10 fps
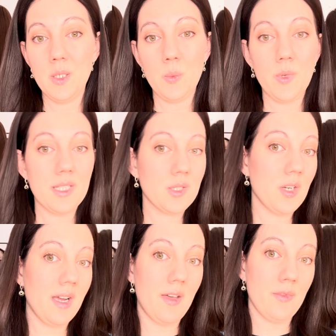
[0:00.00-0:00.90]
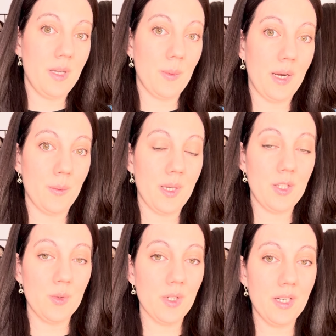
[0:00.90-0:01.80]
Wigs are everywhere. When
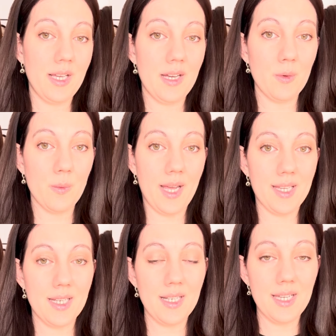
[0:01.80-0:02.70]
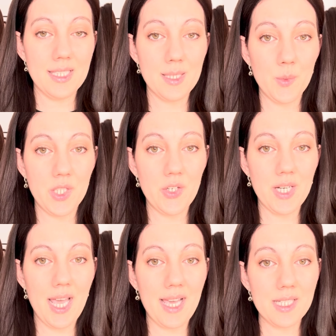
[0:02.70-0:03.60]
you learn how to recognize them, when you're an
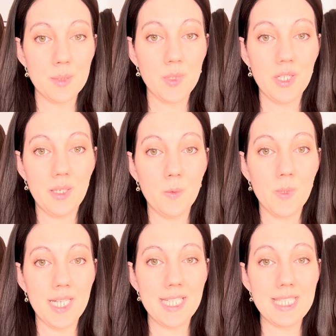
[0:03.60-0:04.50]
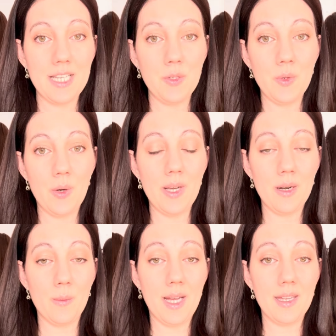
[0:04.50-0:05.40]
expert in wigs and you know how to
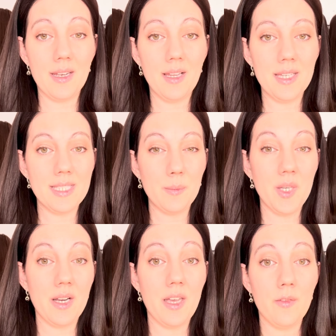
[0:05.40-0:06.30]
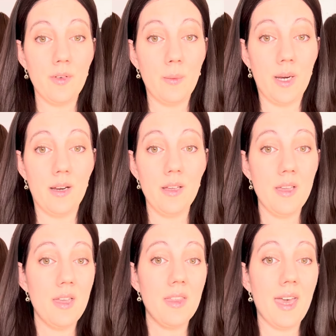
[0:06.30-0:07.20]
recognize them, they're everywhere.
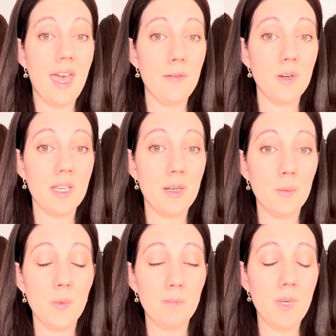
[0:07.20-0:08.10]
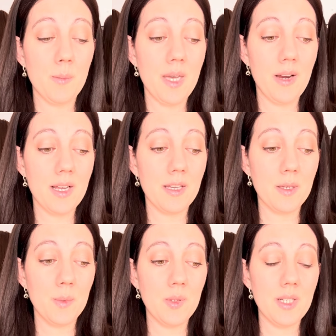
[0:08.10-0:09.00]
The African American
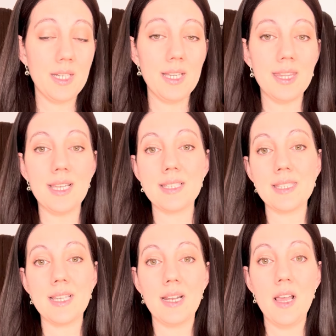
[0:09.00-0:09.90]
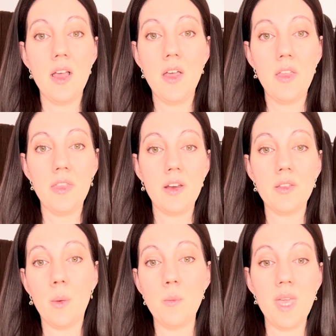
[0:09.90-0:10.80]
community thinks that they're
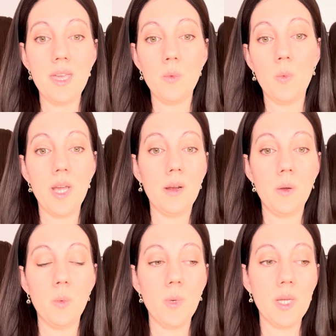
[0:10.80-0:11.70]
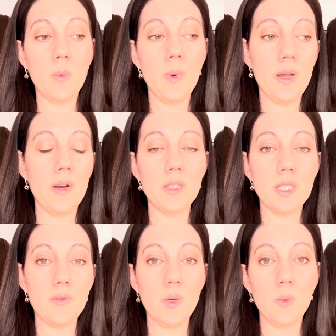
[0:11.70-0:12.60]
the main wig wearers
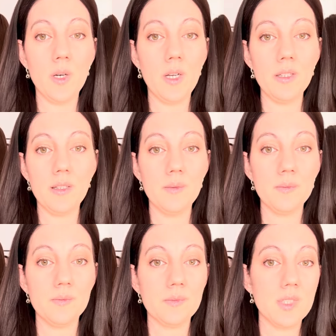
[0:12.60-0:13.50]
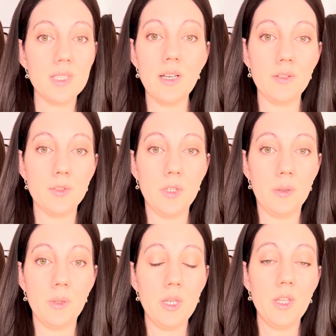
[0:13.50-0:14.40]
of the world. It's not true.
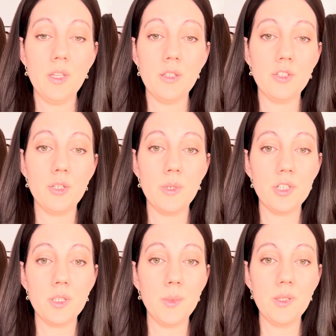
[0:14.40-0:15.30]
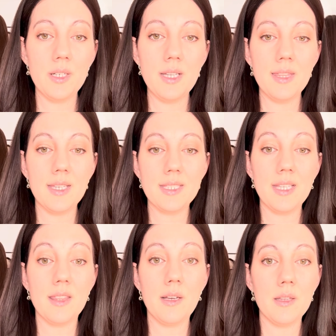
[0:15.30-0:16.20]
The Jewish community thinks
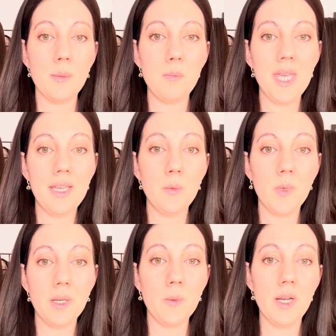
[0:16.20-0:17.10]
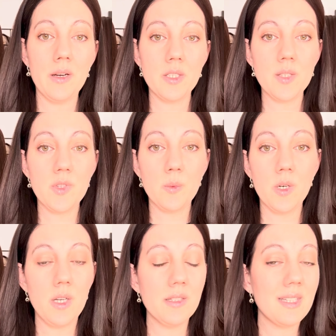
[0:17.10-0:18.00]
that they're the main wig wearers of the
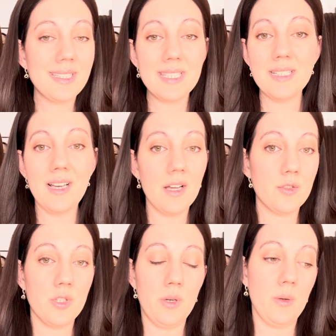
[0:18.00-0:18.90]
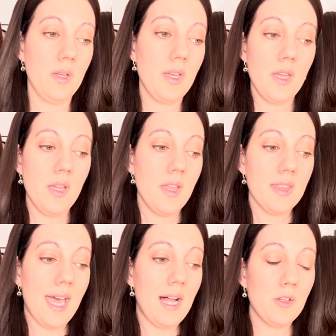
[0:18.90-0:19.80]
world. It's not true.
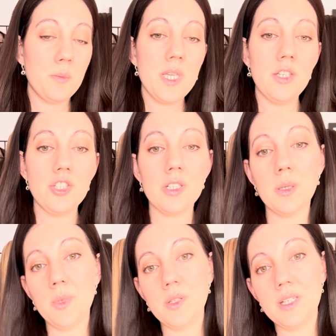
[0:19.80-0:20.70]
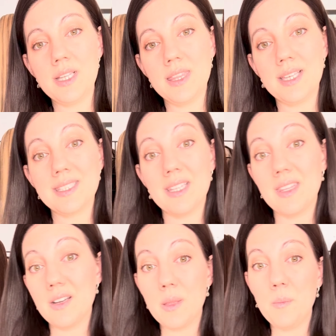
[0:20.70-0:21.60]
The alopecia community thinks that
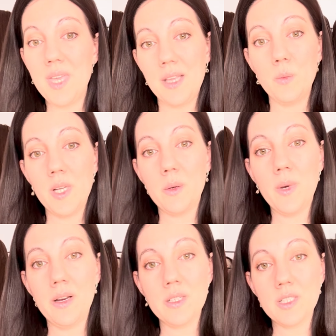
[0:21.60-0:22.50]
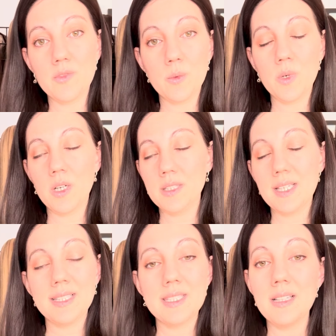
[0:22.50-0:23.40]
they're the main wig wearers of the world.
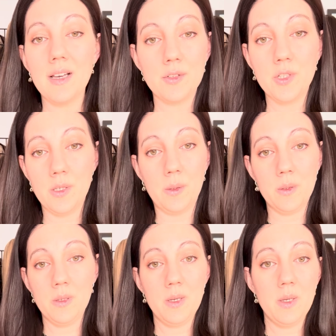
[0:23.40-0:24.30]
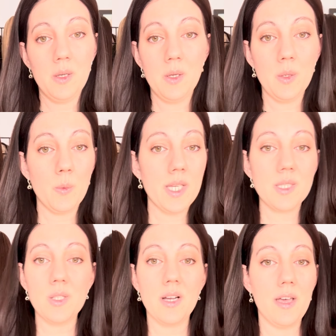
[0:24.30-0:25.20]
It's not true. Wigs
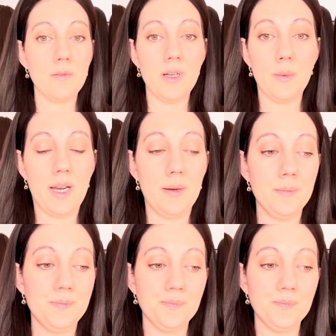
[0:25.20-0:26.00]
are everywhere.